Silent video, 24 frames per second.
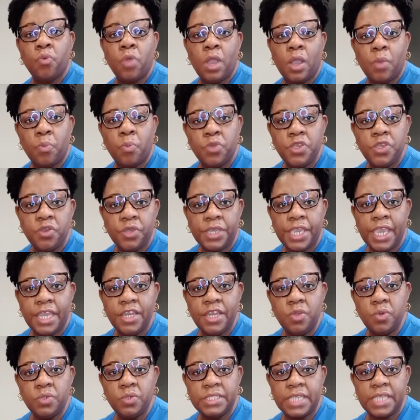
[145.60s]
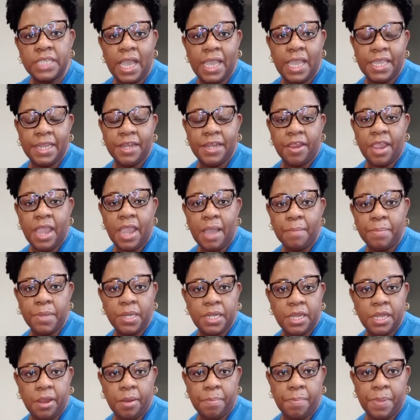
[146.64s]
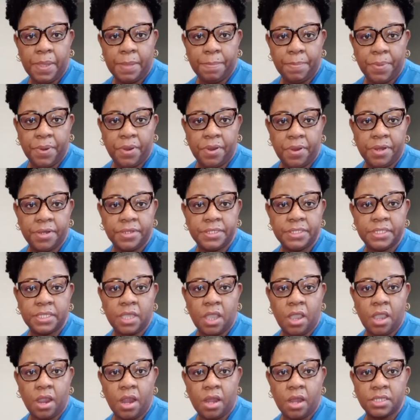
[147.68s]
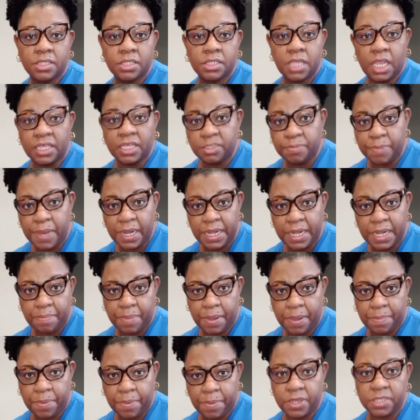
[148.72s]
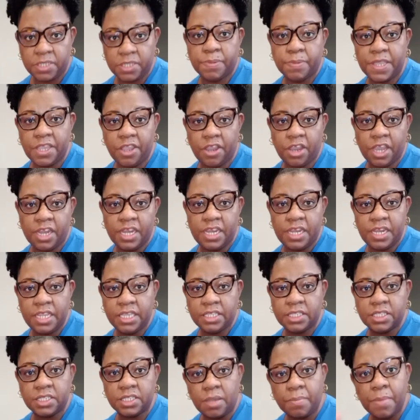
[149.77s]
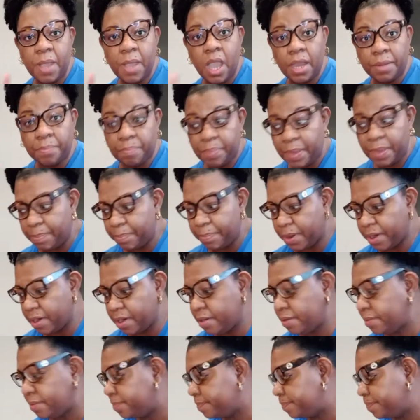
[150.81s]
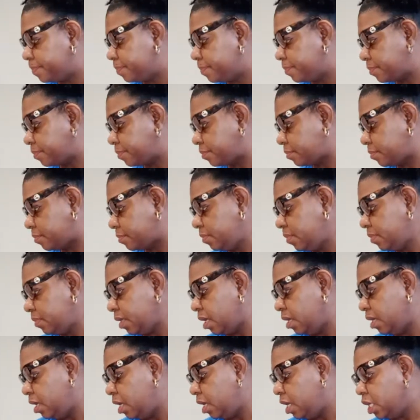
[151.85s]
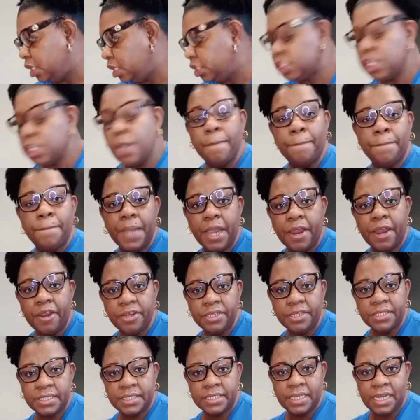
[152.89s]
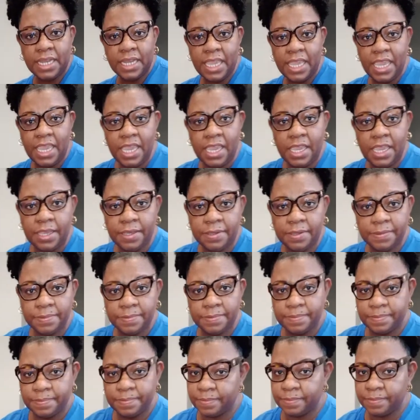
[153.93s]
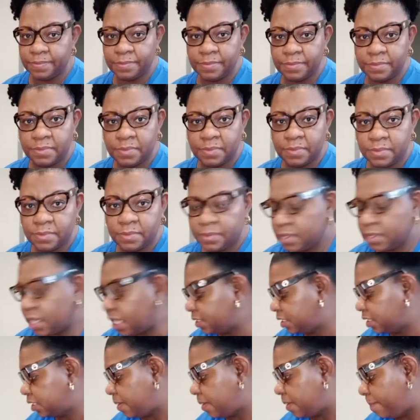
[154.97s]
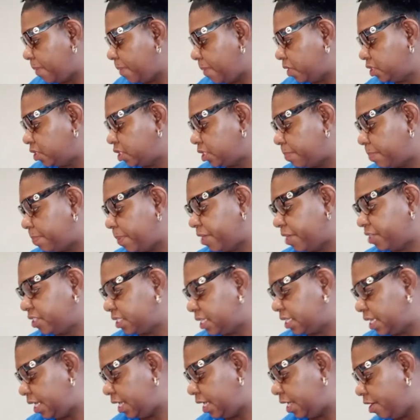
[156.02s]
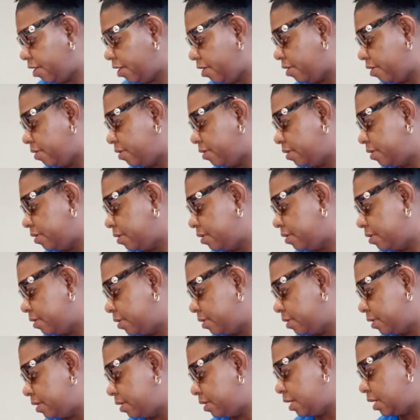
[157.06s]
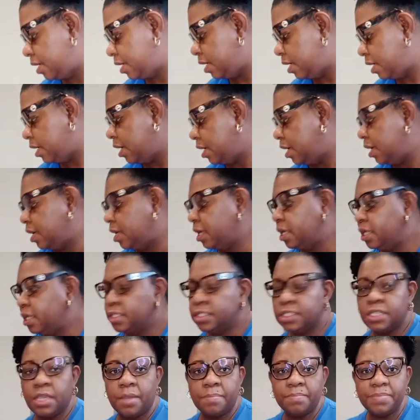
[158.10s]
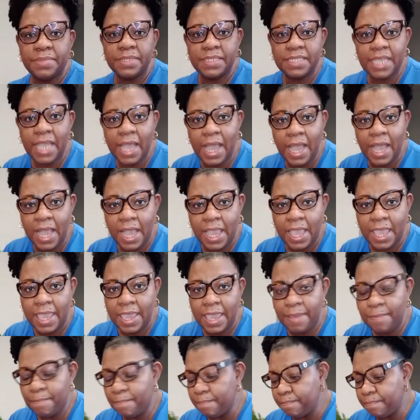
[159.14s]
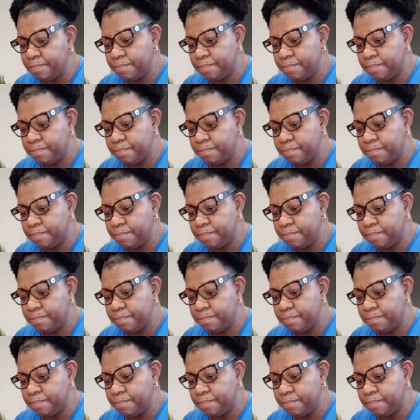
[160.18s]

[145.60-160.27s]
You can use either habanero peppers or Scotch bonnet peppers, but you're gonna need some hot pepper, some parsley. Got some bunch of parsley here, some thyme,